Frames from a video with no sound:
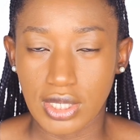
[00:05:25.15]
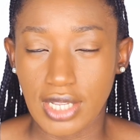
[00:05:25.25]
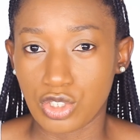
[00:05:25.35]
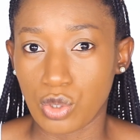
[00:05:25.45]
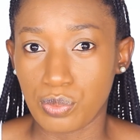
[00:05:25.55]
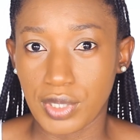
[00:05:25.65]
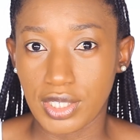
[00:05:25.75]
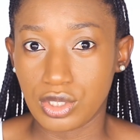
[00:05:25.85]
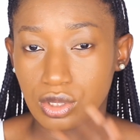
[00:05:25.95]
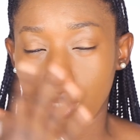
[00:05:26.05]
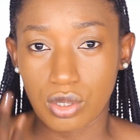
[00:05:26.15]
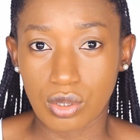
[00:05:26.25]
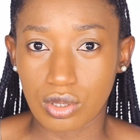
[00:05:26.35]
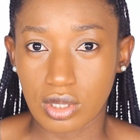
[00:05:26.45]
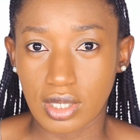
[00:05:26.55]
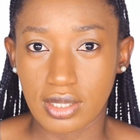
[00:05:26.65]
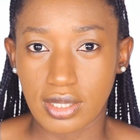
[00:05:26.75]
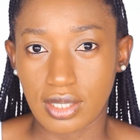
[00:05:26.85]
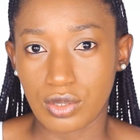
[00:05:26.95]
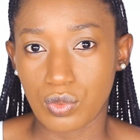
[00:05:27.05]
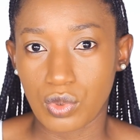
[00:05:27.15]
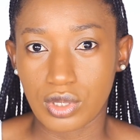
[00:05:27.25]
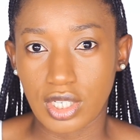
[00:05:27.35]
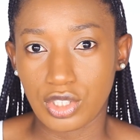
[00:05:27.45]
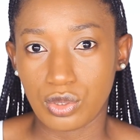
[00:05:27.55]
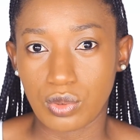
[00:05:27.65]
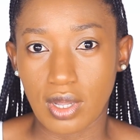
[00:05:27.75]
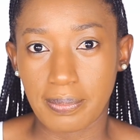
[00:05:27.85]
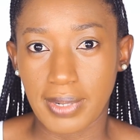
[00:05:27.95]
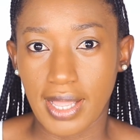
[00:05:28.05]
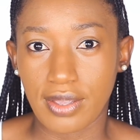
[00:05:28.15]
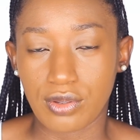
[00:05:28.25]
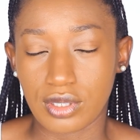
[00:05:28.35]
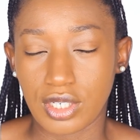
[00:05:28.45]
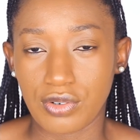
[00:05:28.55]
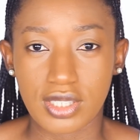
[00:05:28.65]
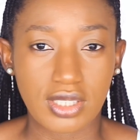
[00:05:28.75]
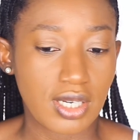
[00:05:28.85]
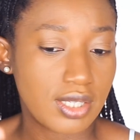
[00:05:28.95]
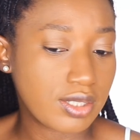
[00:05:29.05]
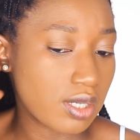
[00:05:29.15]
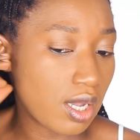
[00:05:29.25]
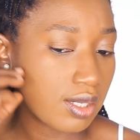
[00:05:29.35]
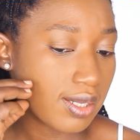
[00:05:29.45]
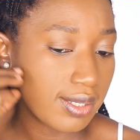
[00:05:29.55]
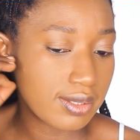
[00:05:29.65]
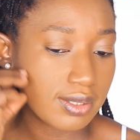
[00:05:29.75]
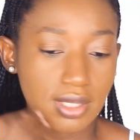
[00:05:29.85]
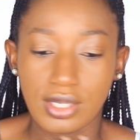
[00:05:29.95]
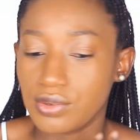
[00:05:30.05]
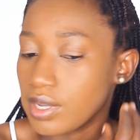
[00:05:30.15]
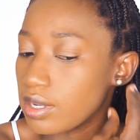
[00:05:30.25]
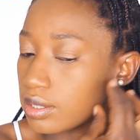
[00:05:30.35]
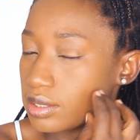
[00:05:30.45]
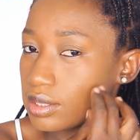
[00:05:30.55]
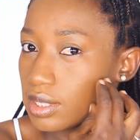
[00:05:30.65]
That's your base color, and then the one that you apply on the areas that are dark, like these areas